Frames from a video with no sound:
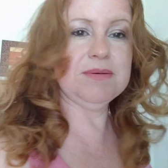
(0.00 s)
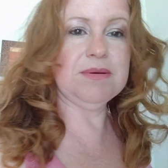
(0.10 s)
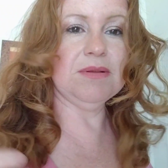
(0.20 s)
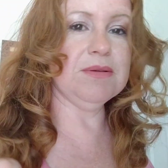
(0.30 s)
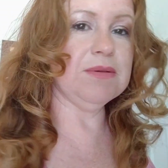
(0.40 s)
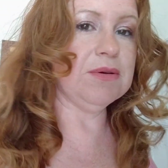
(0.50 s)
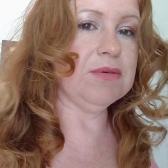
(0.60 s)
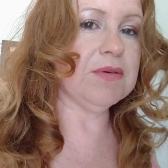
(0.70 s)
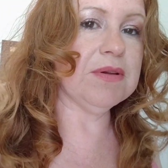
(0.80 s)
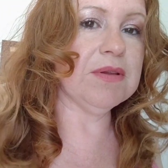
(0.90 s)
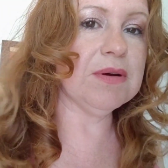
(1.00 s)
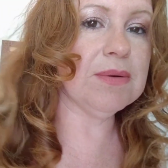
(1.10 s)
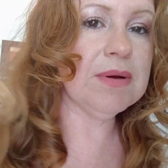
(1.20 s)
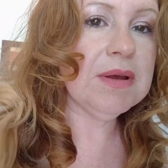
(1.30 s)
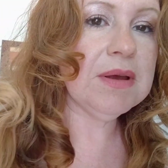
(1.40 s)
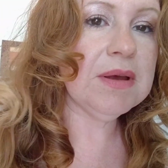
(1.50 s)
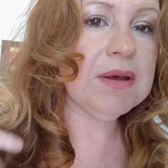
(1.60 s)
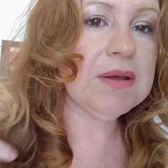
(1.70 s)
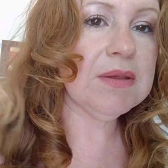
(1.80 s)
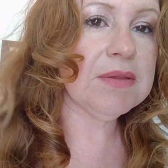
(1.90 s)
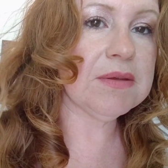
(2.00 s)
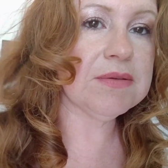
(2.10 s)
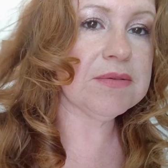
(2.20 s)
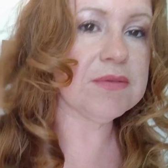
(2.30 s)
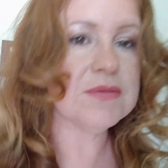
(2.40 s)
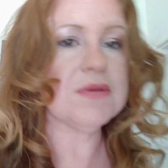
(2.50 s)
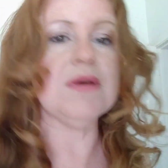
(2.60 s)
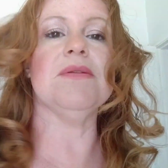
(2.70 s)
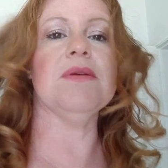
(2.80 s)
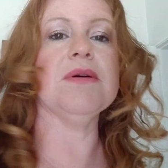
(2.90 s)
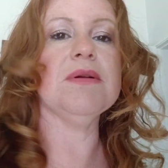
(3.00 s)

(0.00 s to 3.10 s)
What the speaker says: all over. This is not done.